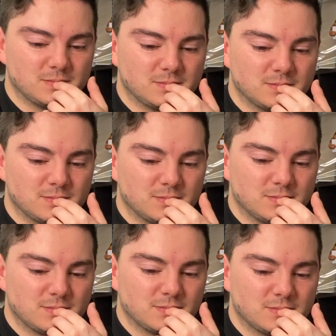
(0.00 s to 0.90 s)
to be up in that
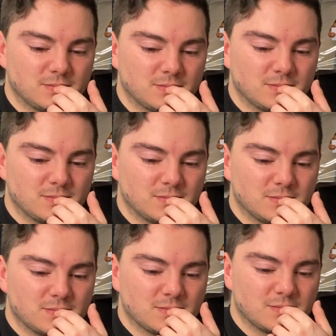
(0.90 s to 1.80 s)
box. Wait a
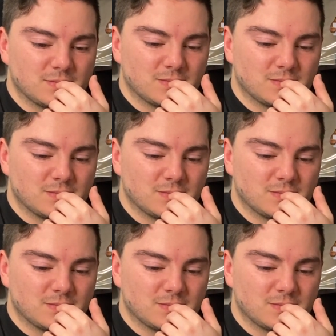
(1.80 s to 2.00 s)
minute.